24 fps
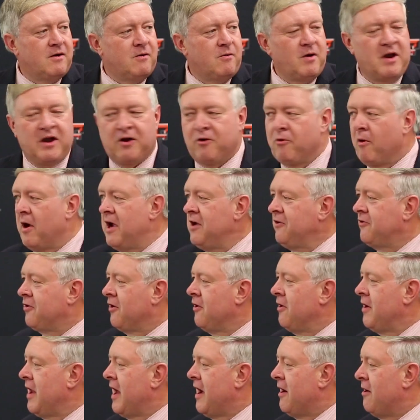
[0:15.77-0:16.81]
What a great
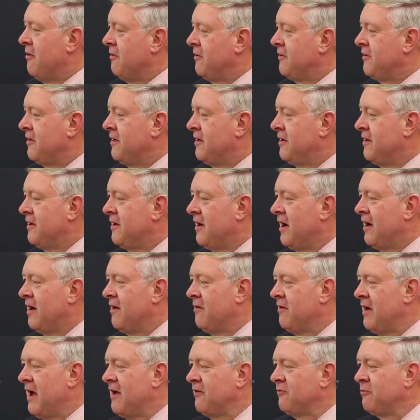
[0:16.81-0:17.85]
turnout
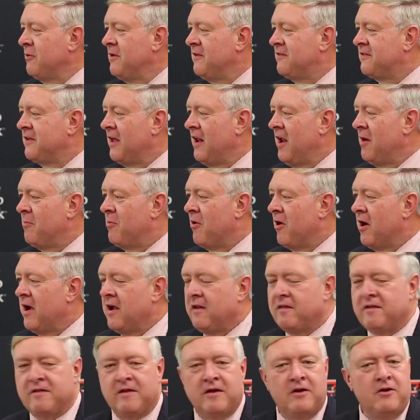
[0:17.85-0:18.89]
uh, as we
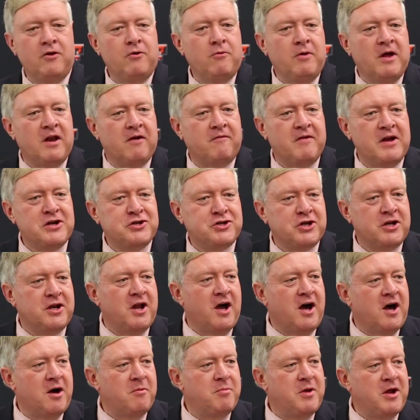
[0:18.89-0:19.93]
celebrate the new Innovation
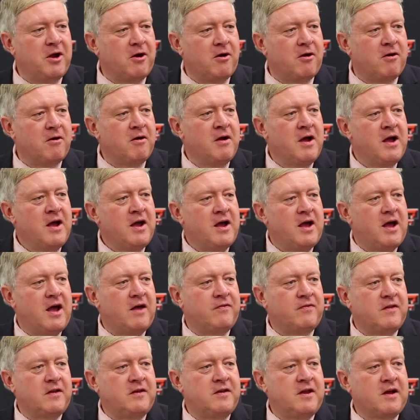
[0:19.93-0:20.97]
Hub here
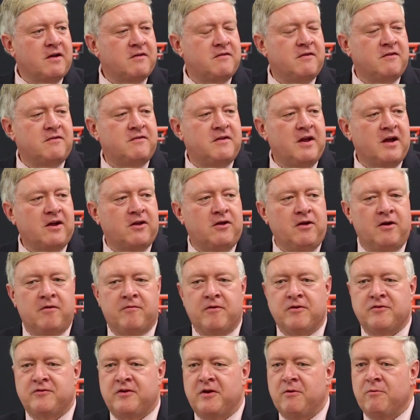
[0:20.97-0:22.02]
at the Texas Tech
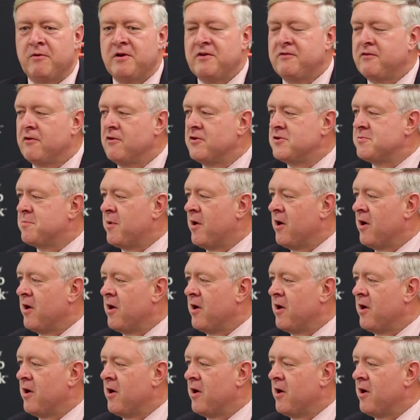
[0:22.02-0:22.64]
University Research